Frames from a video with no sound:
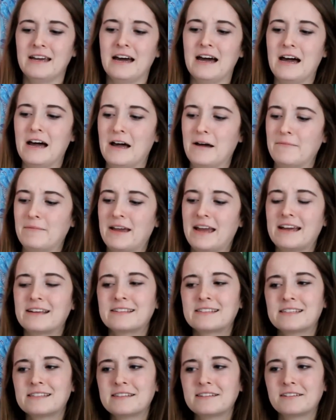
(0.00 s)
It
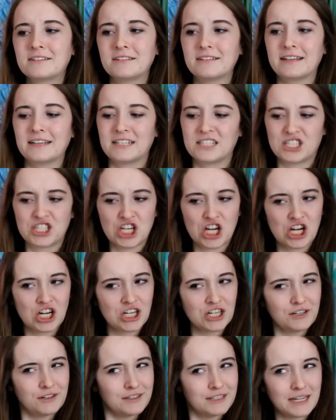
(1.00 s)
has this little
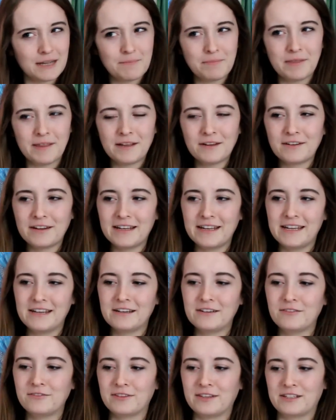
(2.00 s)
tongue type thing right
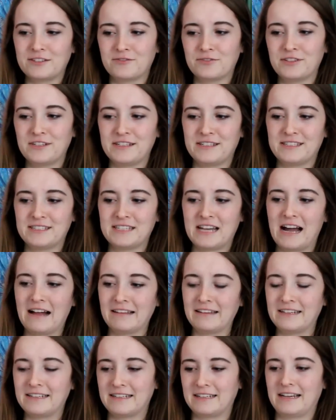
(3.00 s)
here that's really
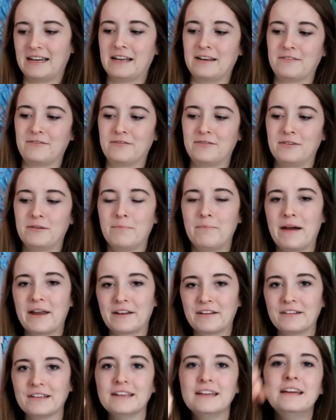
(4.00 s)
solid and kind of
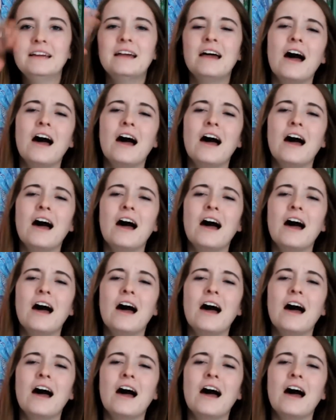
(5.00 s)
metal,